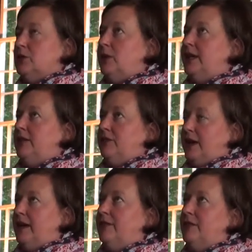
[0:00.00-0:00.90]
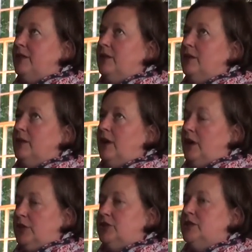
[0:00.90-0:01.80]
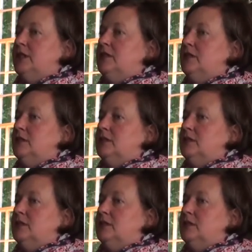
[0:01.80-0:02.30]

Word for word: 2,500,